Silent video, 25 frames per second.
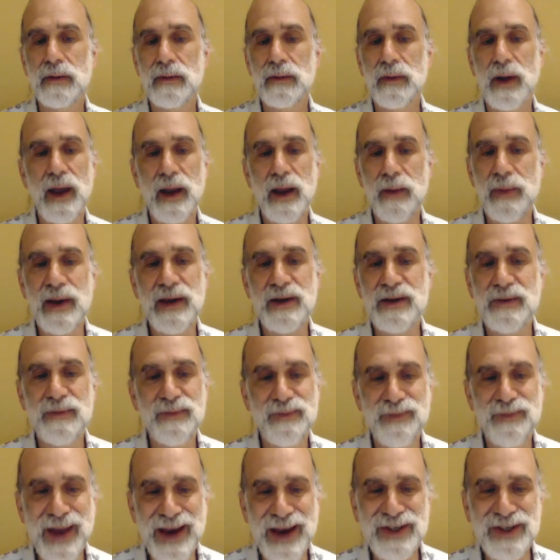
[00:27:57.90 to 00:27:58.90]
I mean,
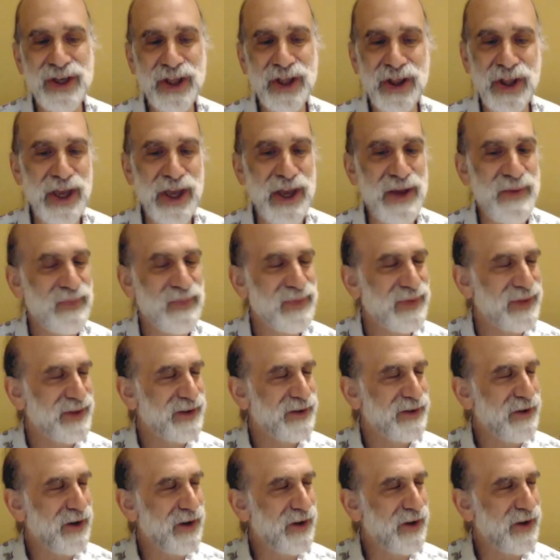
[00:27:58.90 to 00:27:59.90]
basically,
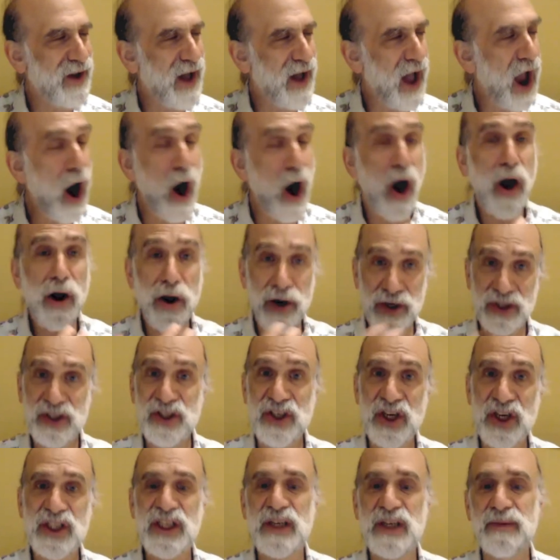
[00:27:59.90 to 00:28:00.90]
our
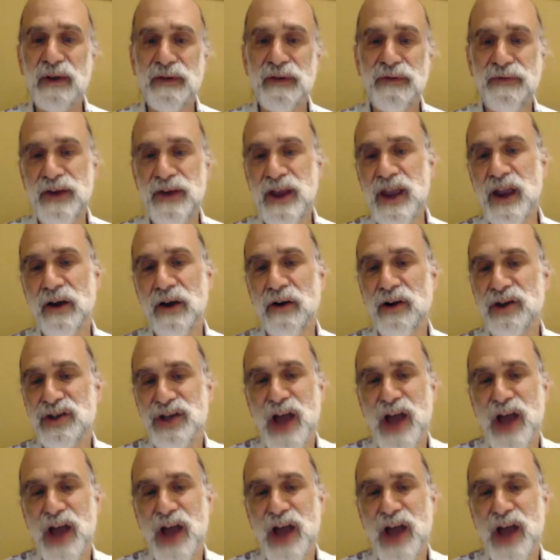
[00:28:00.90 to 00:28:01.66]
system of fear is